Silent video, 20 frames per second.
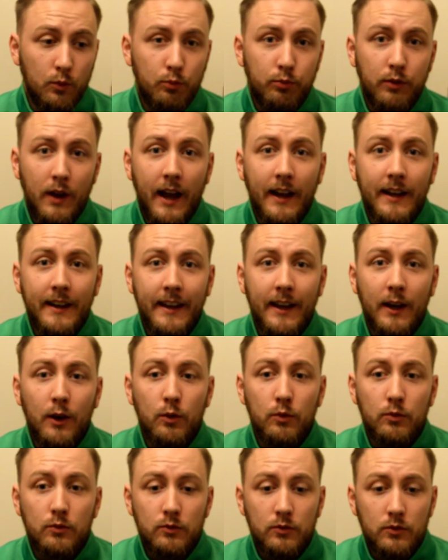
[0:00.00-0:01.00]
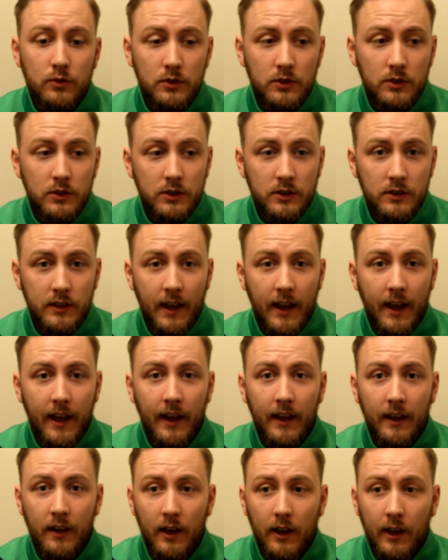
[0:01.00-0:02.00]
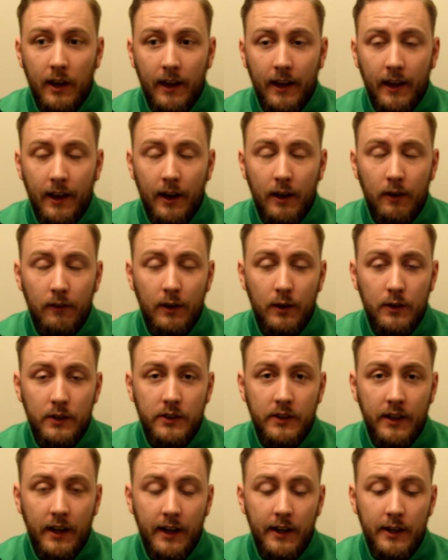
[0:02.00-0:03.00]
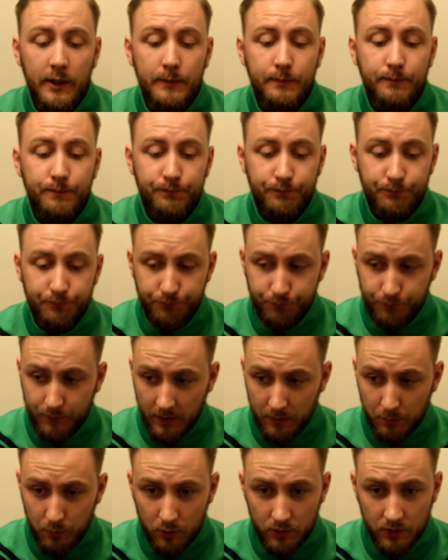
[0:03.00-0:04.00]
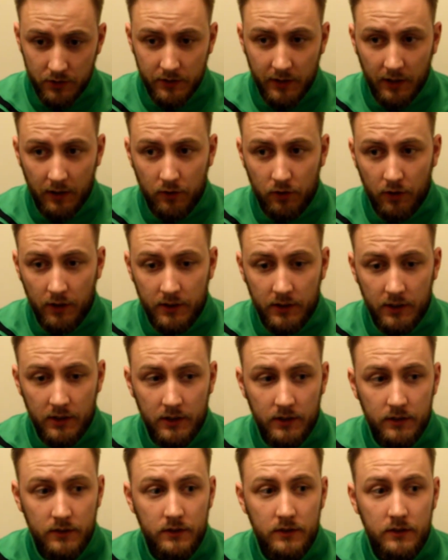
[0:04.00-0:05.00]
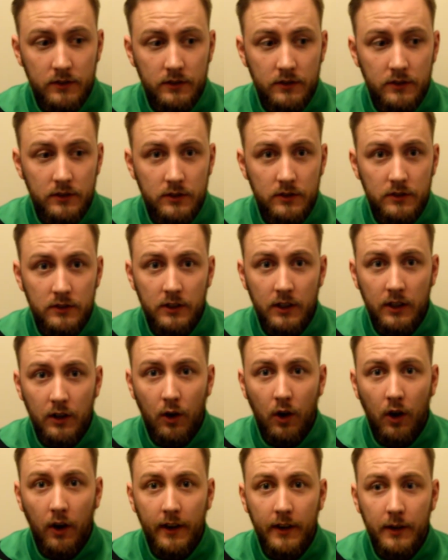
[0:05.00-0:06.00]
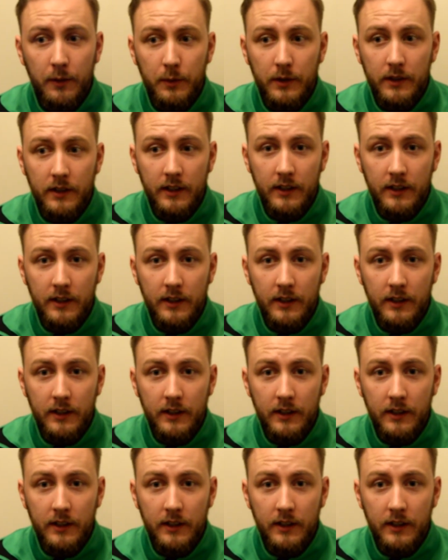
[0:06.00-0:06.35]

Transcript: Bradley out sang around the stadium, as much as they've tried to hide it with